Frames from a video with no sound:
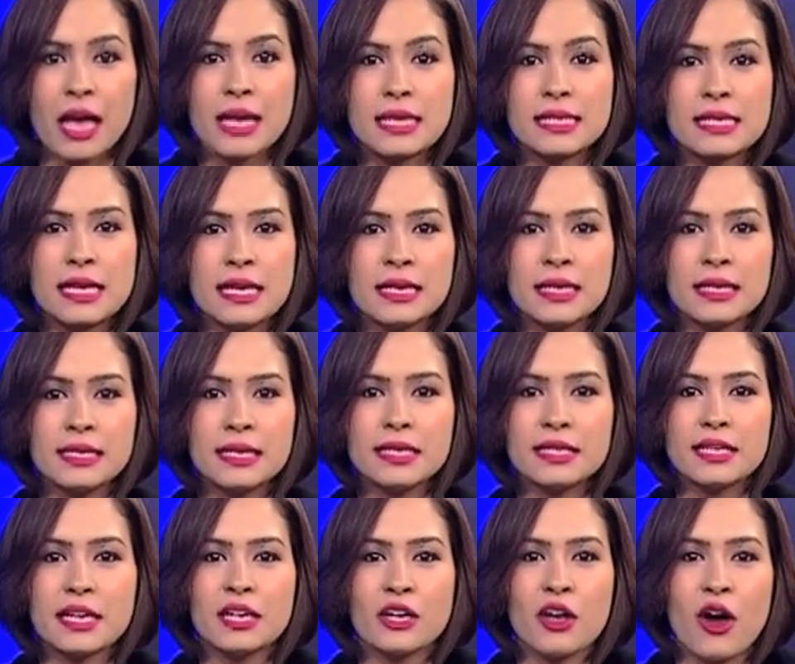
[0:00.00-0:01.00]
Cigniti
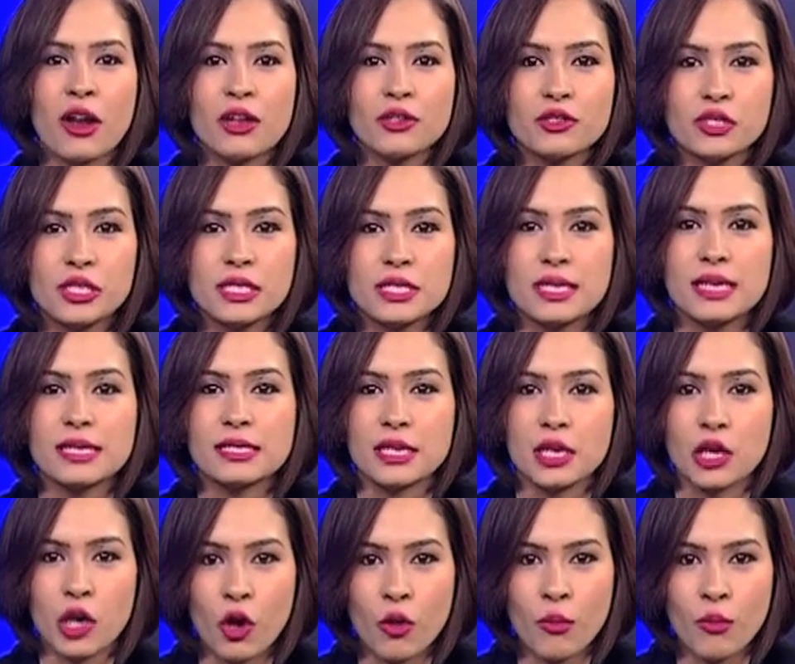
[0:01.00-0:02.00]
Technologies is a
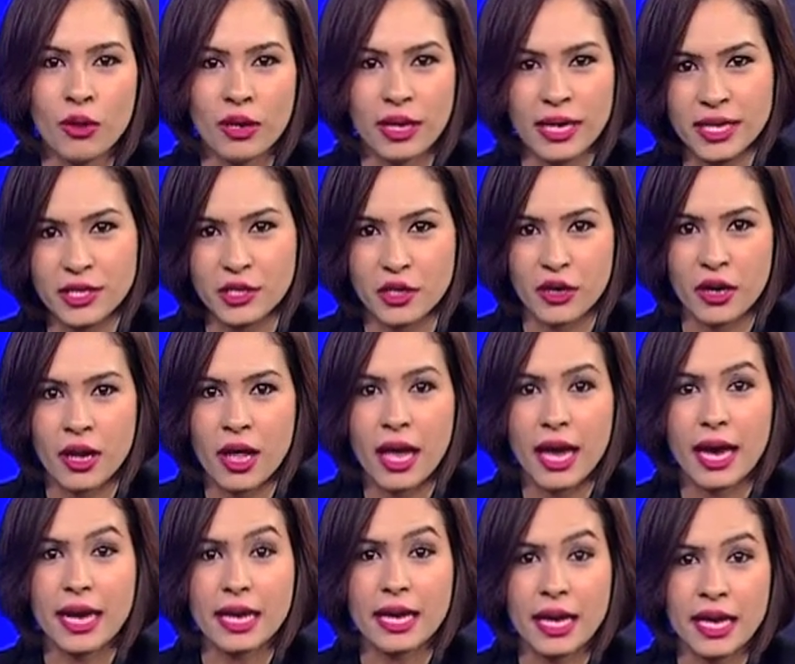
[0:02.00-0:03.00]
global leader
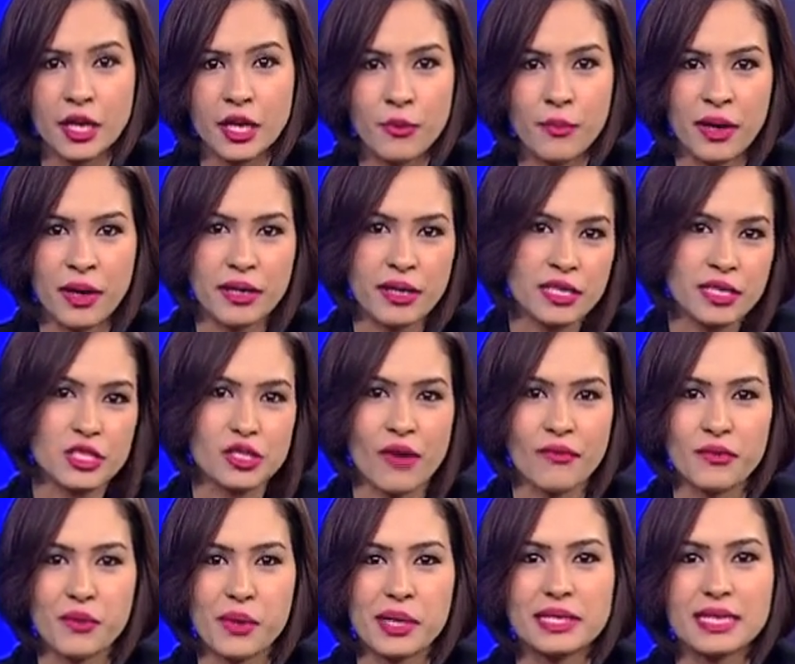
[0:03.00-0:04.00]
in independent
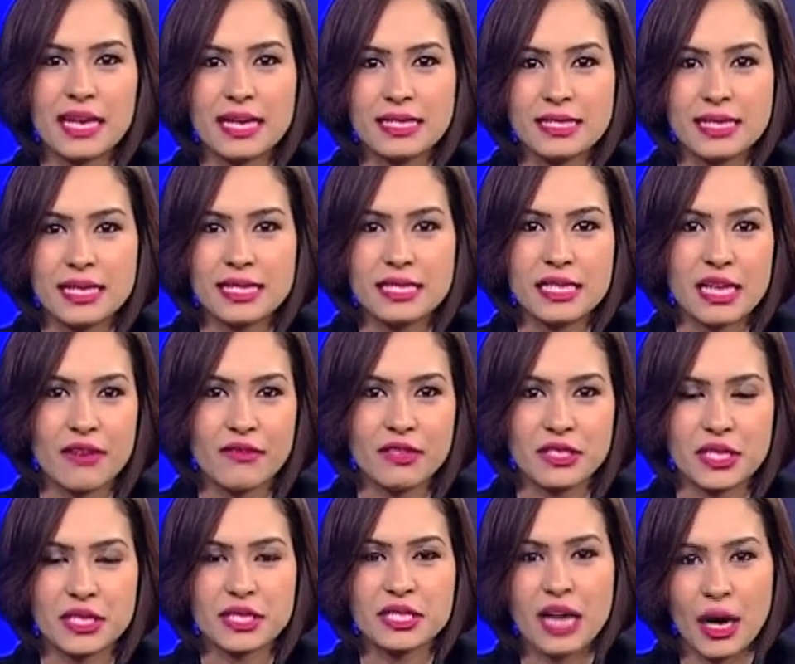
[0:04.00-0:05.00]
software testing
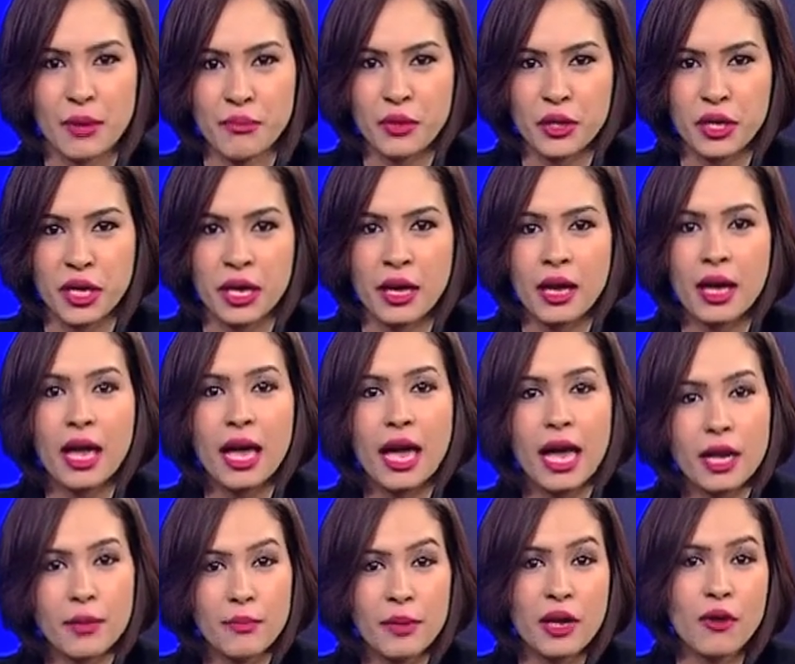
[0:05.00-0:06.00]
services company,
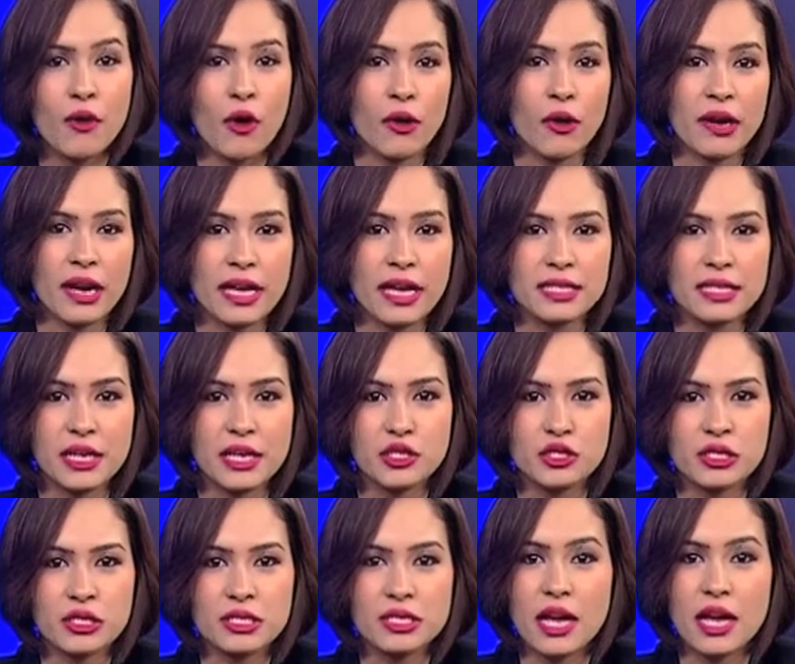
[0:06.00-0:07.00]
helping
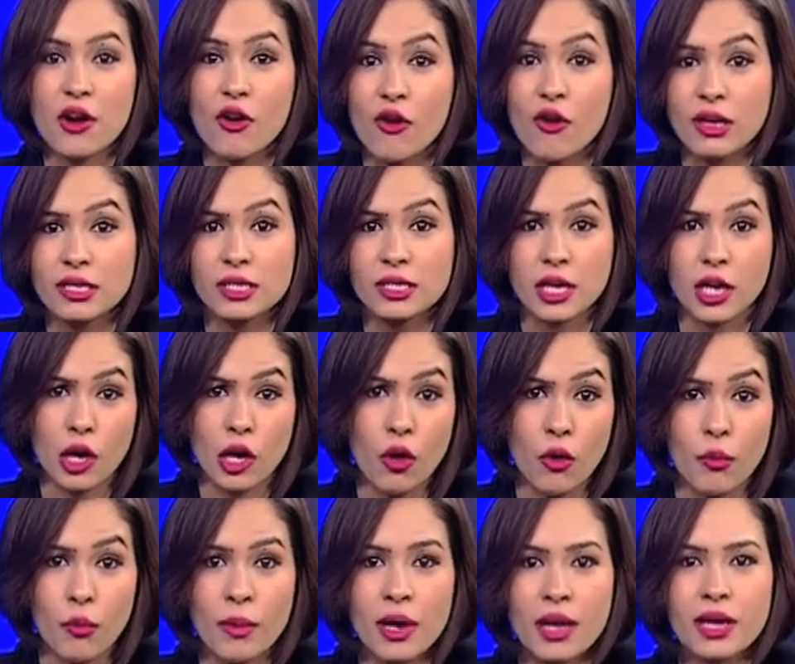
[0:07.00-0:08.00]
organizations across the
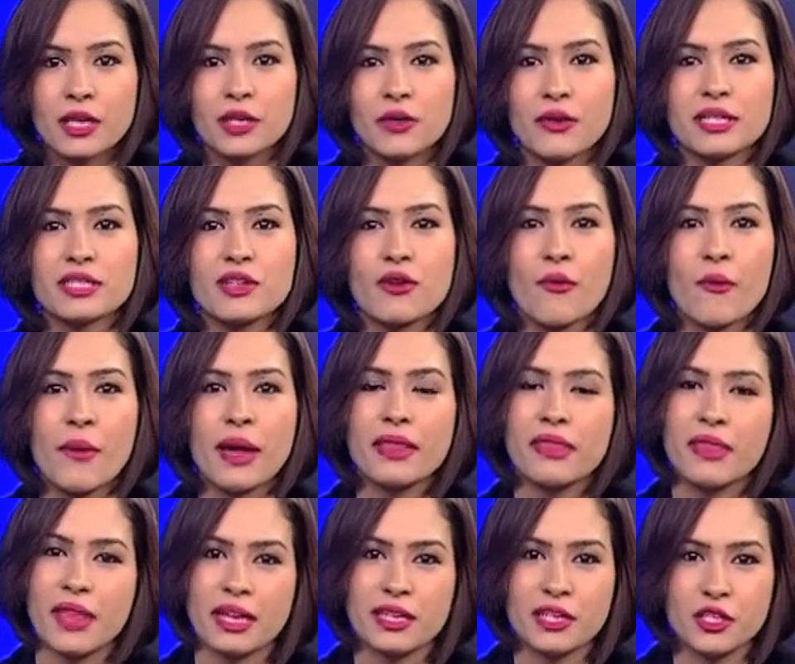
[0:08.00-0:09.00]
globe to accelerate
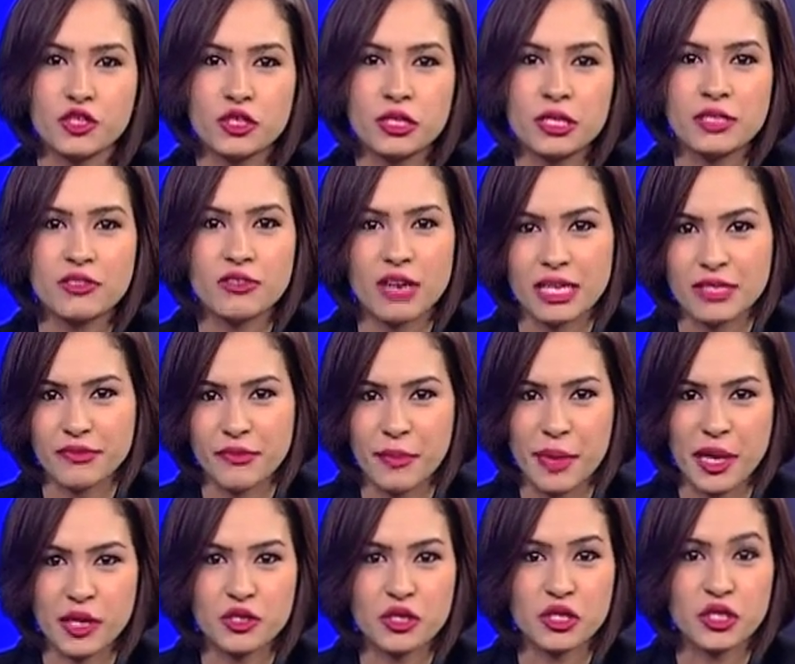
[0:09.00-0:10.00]
their digital
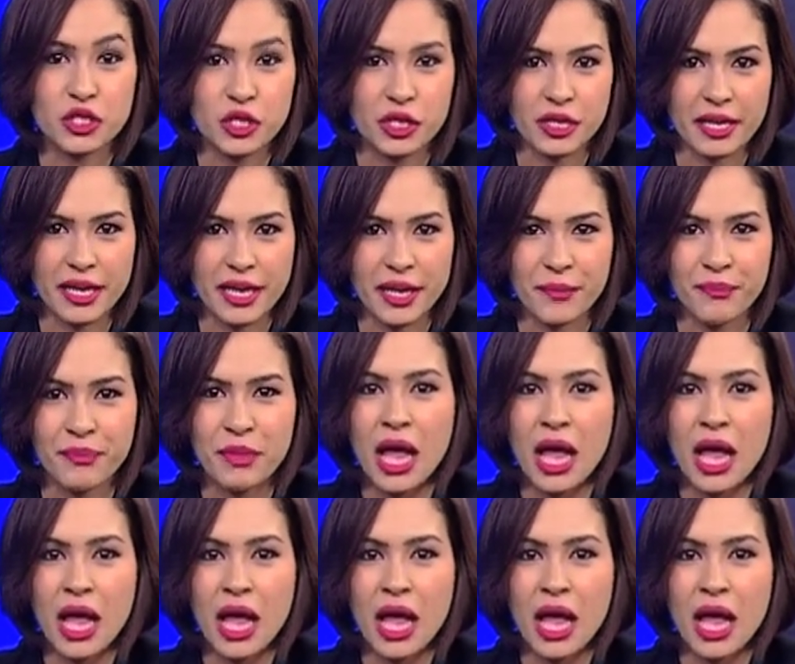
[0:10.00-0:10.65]
transformation journey.